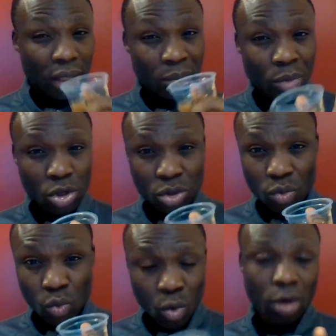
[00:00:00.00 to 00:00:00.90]
it must
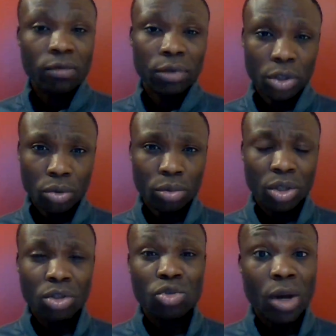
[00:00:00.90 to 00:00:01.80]
work for you
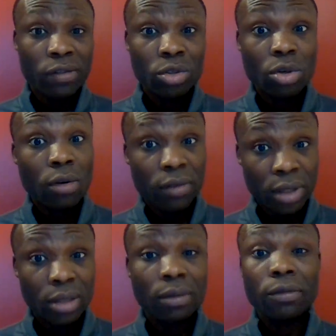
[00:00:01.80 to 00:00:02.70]
because you have
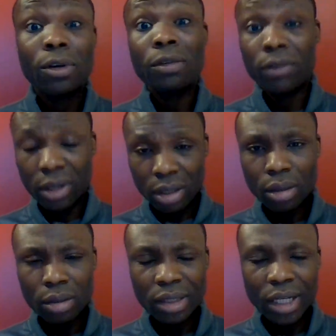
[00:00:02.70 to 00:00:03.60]
suffered for a very
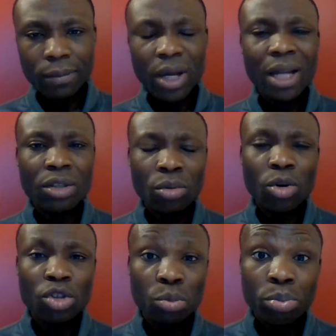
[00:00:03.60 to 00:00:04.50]
long time and you
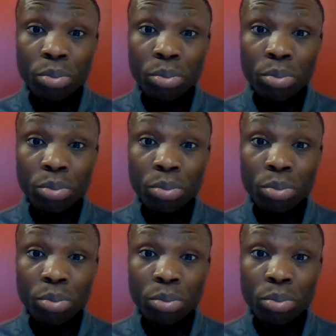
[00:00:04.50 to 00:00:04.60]
must